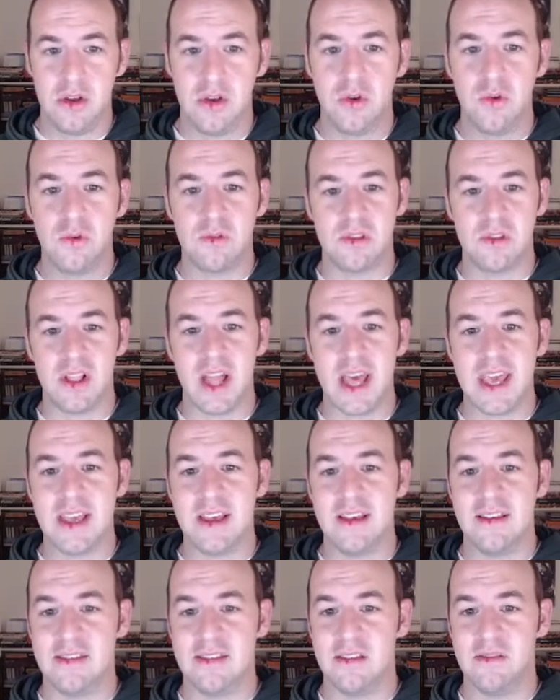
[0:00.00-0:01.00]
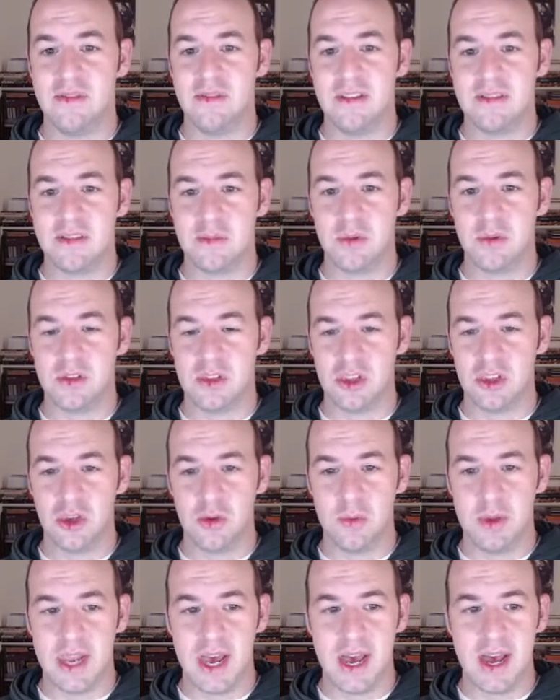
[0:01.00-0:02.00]
whose light is invisible to
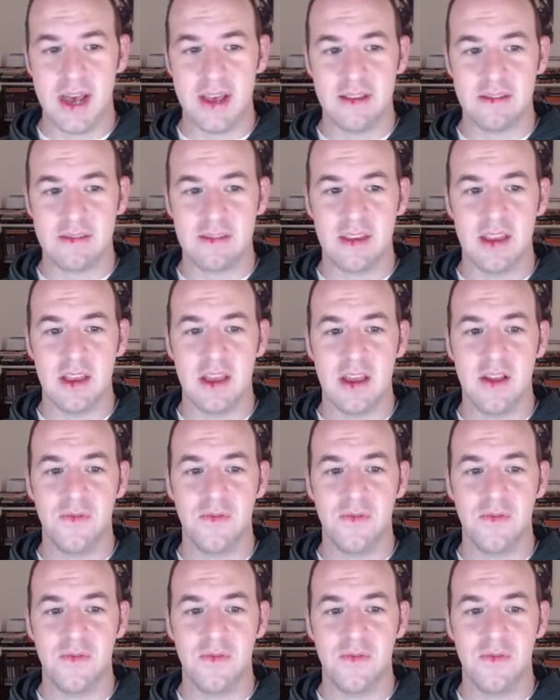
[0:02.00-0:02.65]
human eyes.